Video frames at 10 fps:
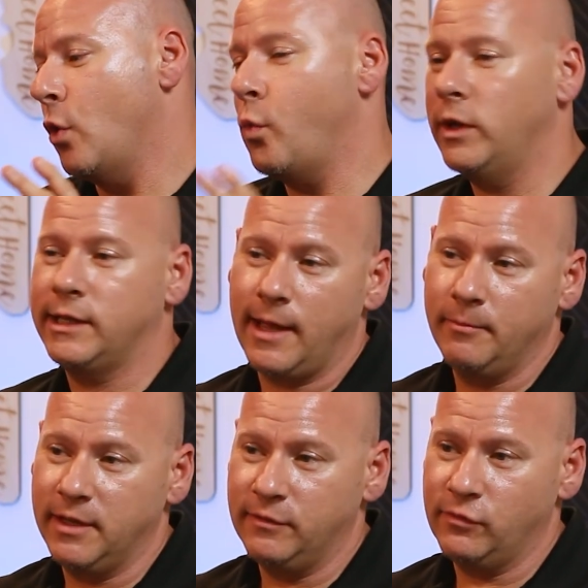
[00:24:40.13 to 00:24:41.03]
one-time
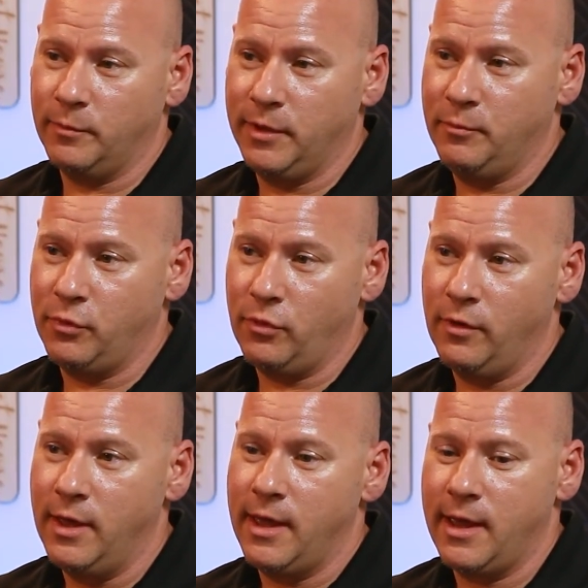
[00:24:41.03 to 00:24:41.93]
gifts for
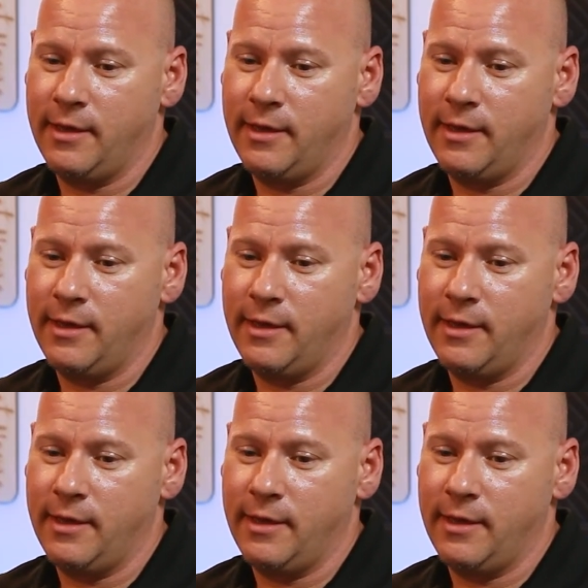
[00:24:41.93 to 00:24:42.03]
people yeah.